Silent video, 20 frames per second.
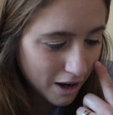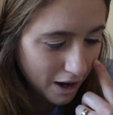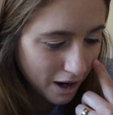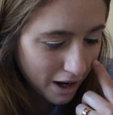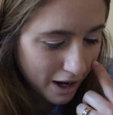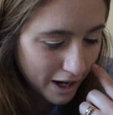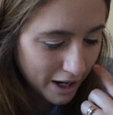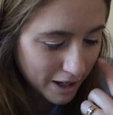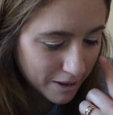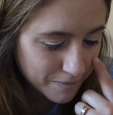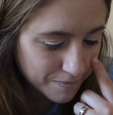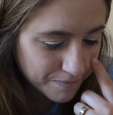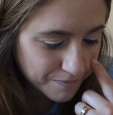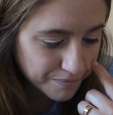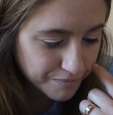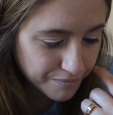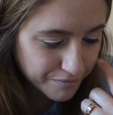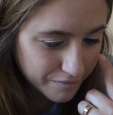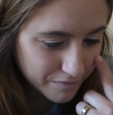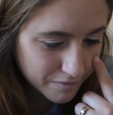
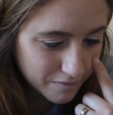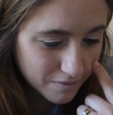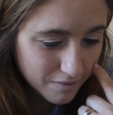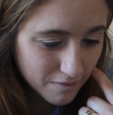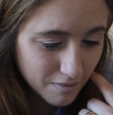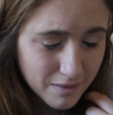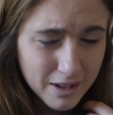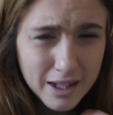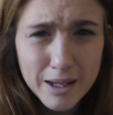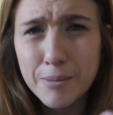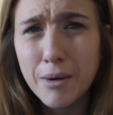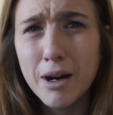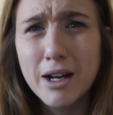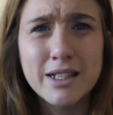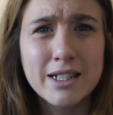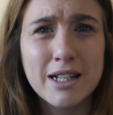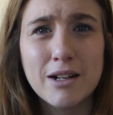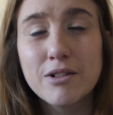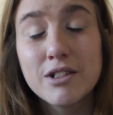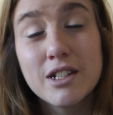It might
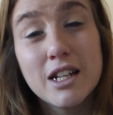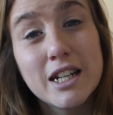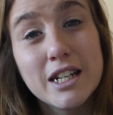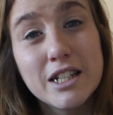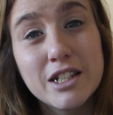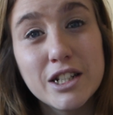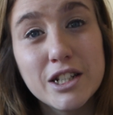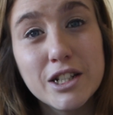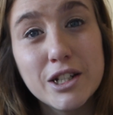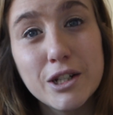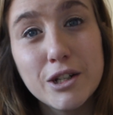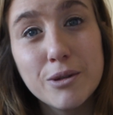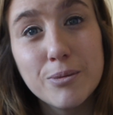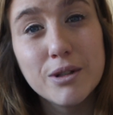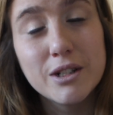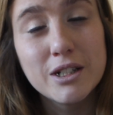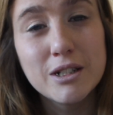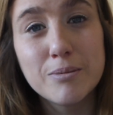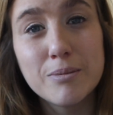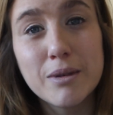sound silly to you,
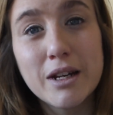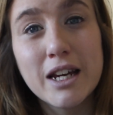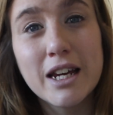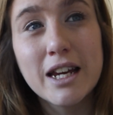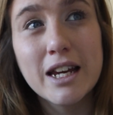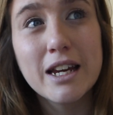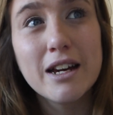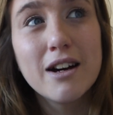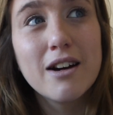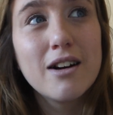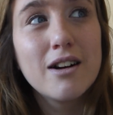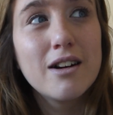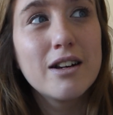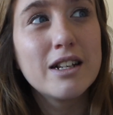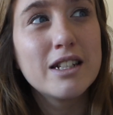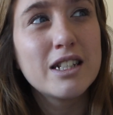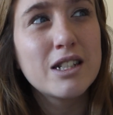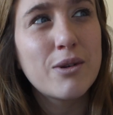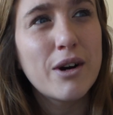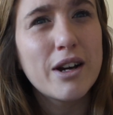but to me
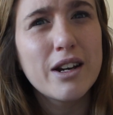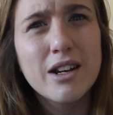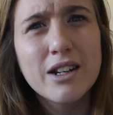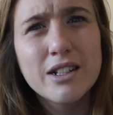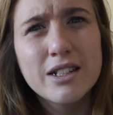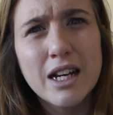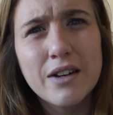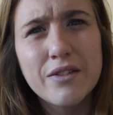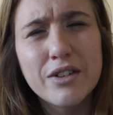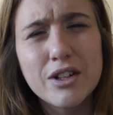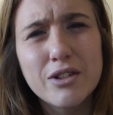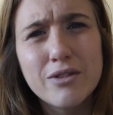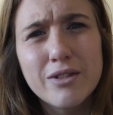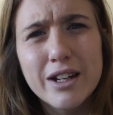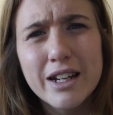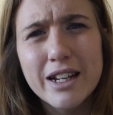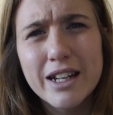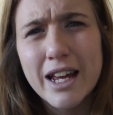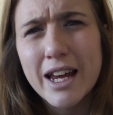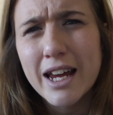it's quite nice to have a
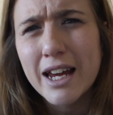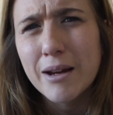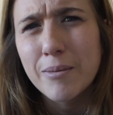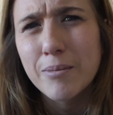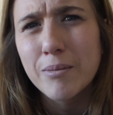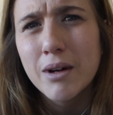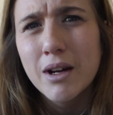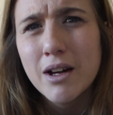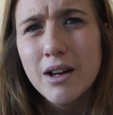unique name